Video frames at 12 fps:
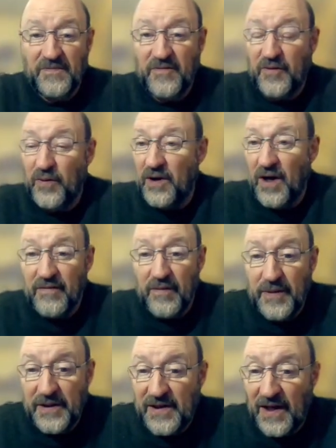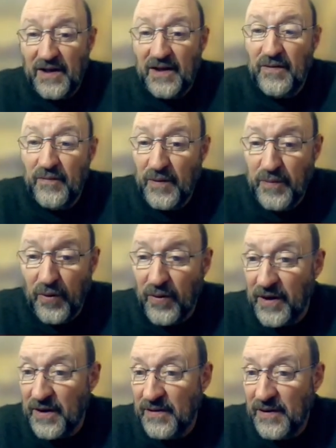for government data and
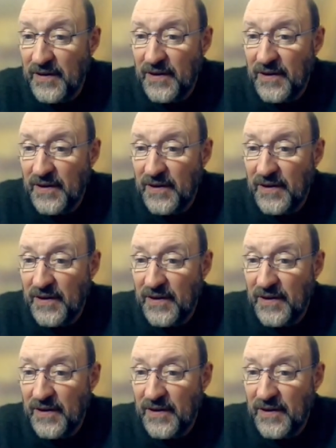reporting.